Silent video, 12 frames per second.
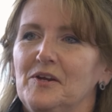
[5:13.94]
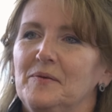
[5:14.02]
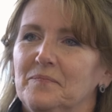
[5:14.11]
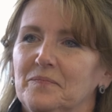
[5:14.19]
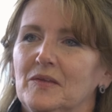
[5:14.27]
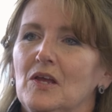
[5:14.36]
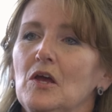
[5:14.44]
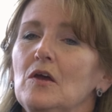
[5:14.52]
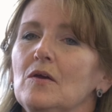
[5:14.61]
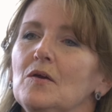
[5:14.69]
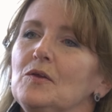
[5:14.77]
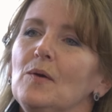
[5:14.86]
Okay.
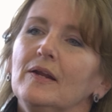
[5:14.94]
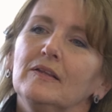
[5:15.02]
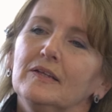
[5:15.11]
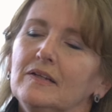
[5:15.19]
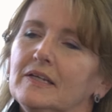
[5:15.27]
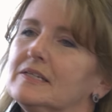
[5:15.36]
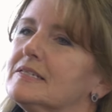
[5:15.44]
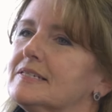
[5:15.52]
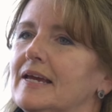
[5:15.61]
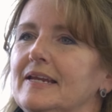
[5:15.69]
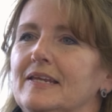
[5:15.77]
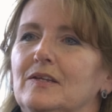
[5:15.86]
You had a little
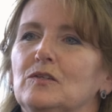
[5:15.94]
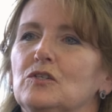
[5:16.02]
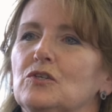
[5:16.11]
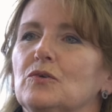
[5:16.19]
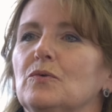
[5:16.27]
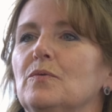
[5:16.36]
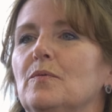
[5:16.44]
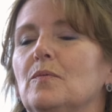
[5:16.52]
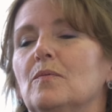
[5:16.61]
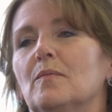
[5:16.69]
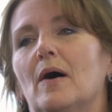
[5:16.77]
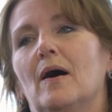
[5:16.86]
insight
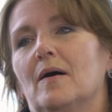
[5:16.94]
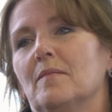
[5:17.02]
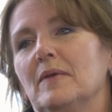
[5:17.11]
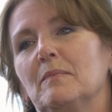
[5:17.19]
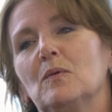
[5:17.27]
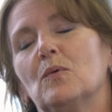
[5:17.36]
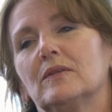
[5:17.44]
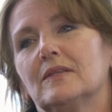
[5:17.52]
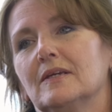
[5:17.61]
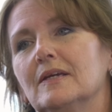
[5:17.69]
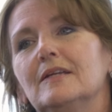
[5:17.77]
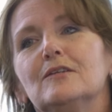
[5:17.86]
into maybe what
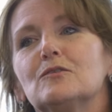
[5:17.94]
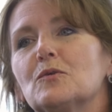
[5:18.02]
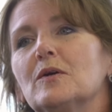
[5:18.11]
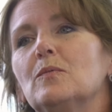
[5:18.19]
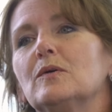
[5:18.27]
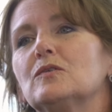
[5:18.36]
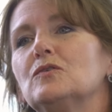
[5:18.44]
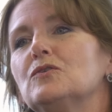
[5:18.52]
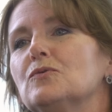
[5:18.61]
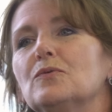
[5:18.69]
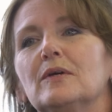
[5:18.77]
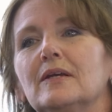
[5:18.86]
the industry was
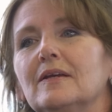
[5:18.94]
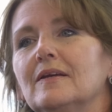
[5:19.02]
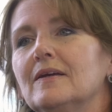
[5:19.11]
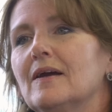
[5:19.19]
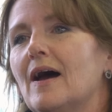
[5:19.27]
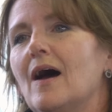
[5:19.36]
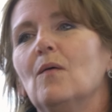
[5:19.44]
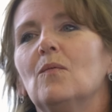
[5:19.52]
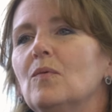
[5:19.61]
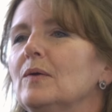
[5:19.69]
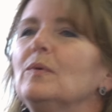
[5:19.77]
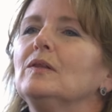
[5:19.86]
doing.
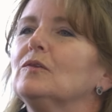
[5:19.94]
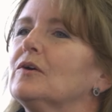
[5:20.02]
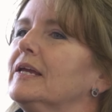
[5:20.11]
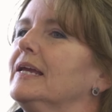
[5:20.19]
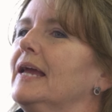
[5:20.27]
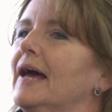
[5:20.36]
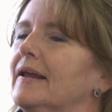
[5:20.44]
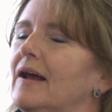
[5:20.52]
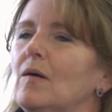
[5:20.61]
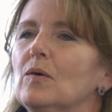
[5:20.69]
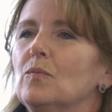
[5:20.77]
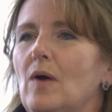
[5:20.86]
What are we looking at?
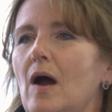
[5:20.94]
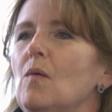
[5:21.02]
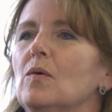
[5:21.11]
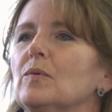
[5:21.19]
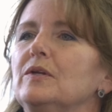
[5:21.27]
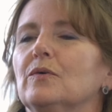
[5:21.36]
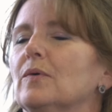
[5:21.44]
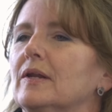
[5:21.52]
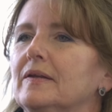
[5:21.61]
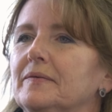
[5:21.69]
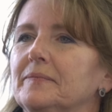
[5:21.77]
How are we doing?